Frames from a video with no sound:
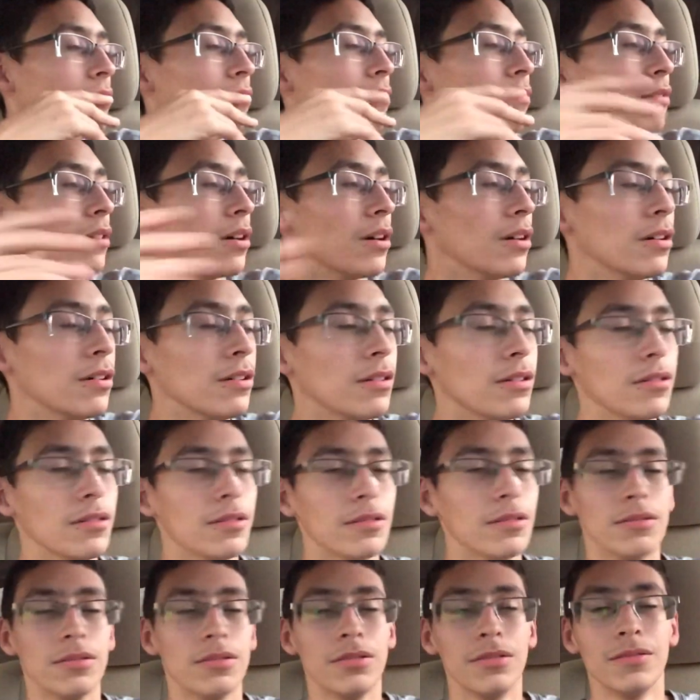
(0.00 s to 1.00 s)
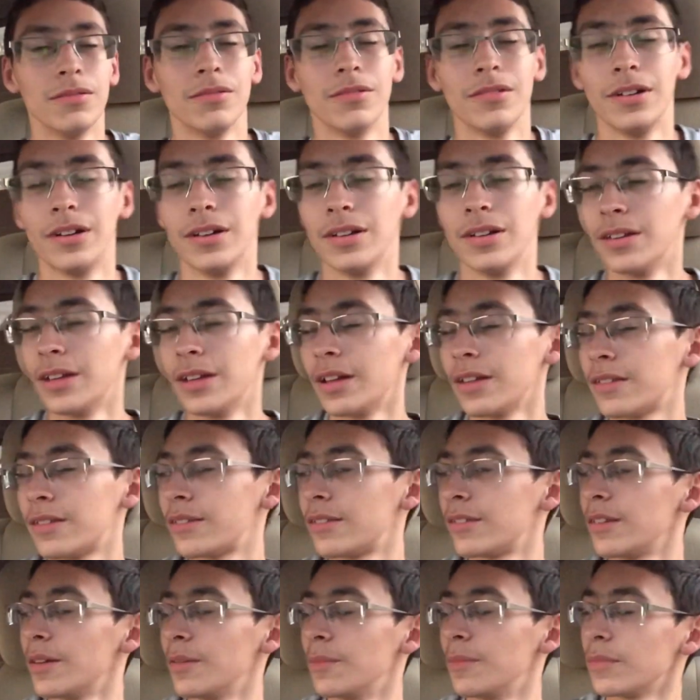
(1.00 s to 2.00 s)
bro. Whoa, that's
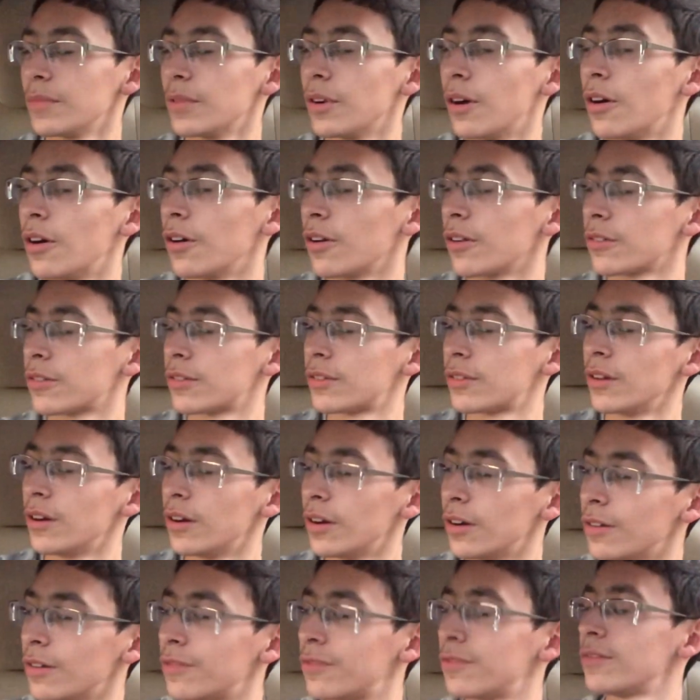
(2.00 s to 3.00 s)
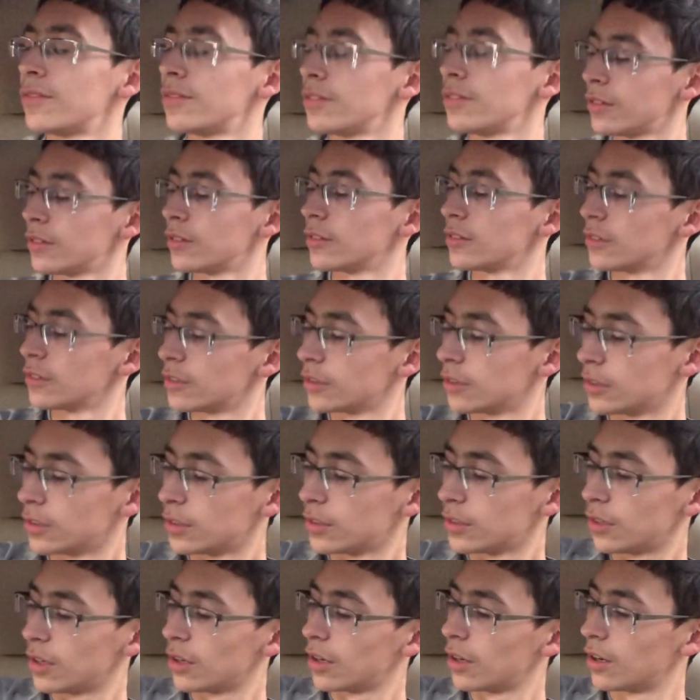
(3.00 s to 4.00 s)
some hard stuff.
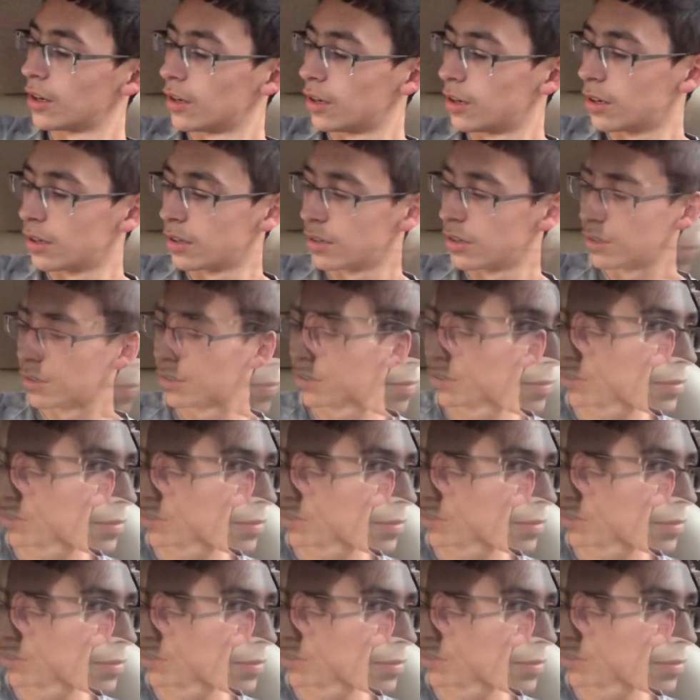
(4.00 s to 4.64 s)
Yeah.